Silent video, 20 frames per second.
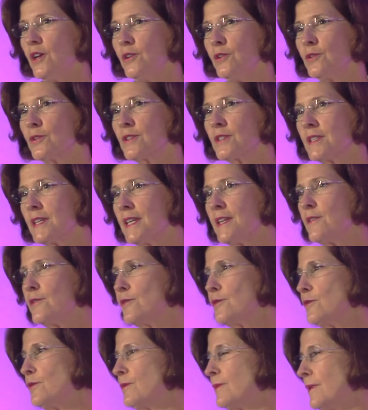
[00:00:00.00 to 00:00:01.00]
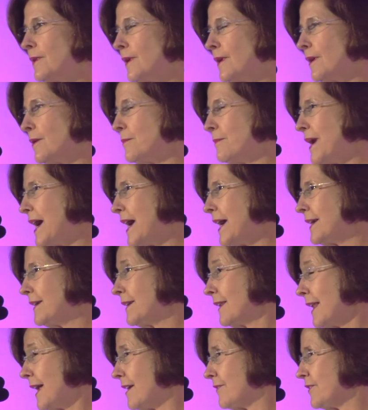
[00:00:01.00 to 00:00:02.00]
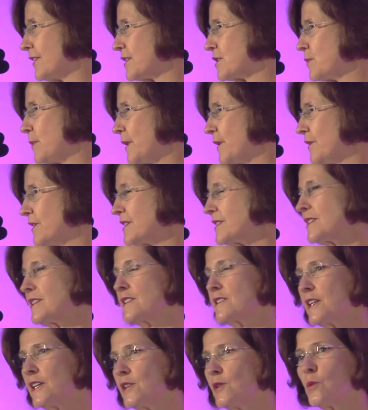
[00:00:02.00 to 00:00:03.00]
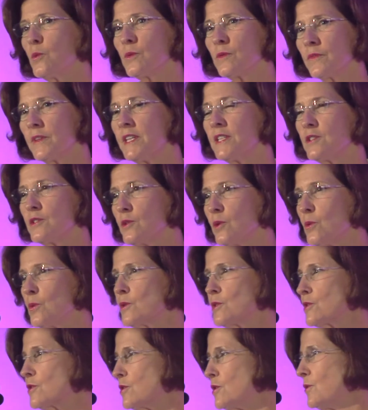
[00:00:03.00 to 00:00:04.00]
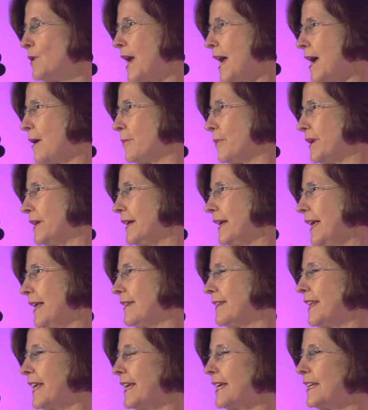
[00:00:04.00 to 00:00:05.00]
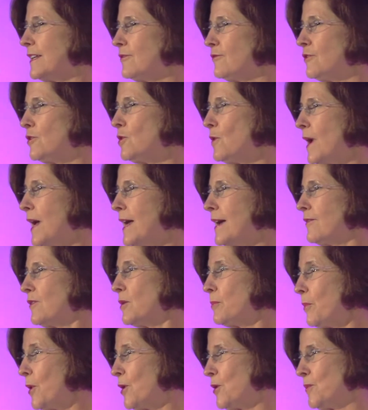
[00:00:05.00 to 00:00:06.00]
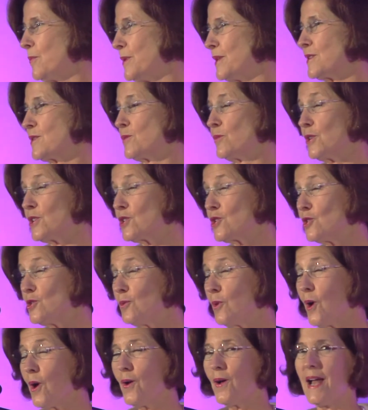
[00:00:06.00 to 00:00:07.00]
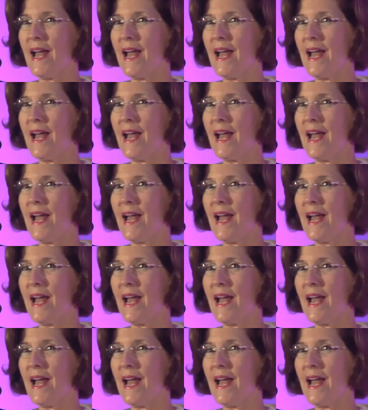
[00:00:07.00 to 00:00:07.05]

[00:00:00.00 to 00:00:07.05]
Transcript: you'll see through my life experiences that these doors do happen, and that if you have a purpose, which you all